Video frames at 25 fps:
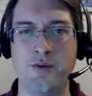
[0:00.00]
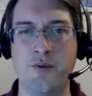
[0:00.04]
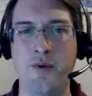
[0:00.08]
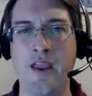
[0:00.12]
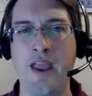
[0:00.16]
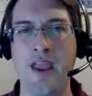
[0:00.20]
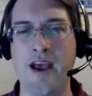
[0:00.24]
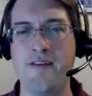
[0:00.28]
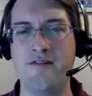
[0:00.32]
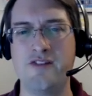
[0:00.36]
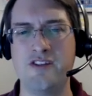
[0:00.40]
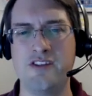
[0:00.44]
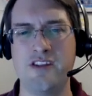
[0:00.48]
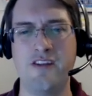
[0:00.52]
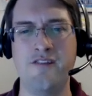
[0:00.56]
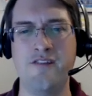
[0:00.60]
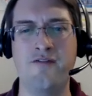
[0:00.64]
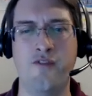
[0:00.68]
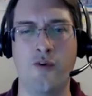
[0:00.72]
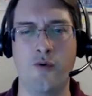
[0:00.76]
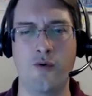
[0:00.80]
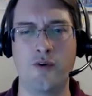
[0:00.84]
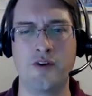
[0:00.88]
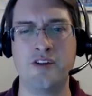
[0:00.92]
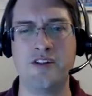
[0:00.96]
what we have is a
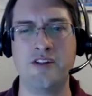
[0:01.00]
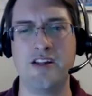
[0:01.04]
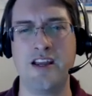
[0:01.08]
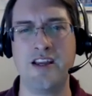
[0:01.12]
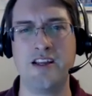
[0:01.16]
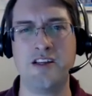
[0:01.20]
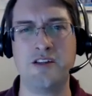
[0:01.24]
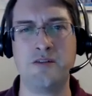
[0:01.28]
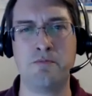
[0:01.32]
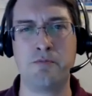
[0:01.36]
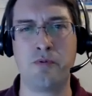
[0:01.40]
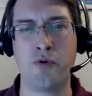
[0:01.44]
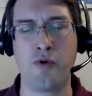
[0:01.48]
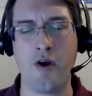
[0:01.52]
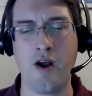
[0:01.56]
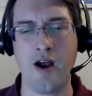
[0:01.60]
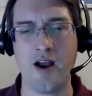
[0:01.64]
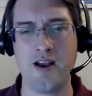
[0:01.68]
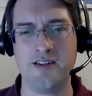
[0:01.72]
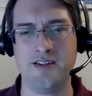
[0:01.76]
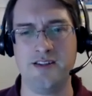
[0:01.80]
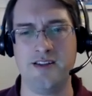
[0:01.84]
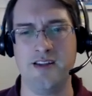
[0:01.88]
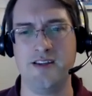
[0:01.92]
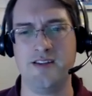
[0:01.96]
four-stage
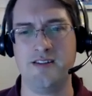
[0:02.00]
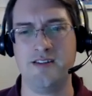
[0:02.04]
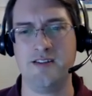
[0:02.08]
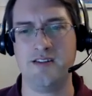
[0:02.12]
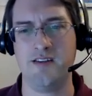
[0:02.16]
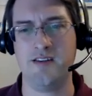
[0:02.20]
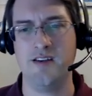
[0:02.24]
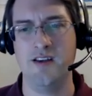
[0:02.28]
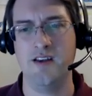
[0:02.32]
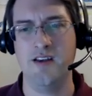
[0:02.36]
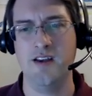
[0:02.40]
process.